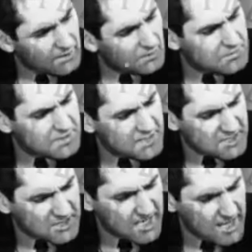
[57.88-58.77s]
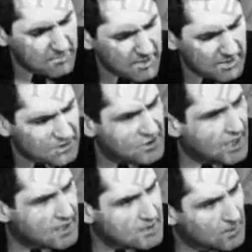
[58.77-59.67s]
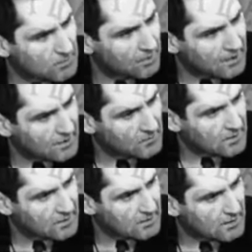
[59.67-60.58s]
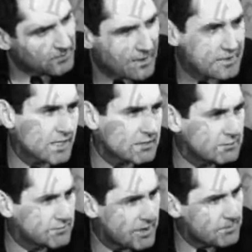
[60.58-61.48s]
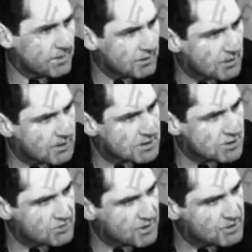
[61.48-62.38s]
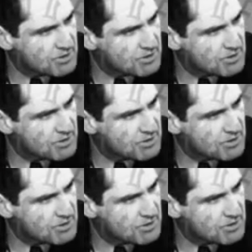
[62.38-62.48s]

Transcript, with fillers: Who is this Sammy that Johnny's been playing with? The Henry family across the street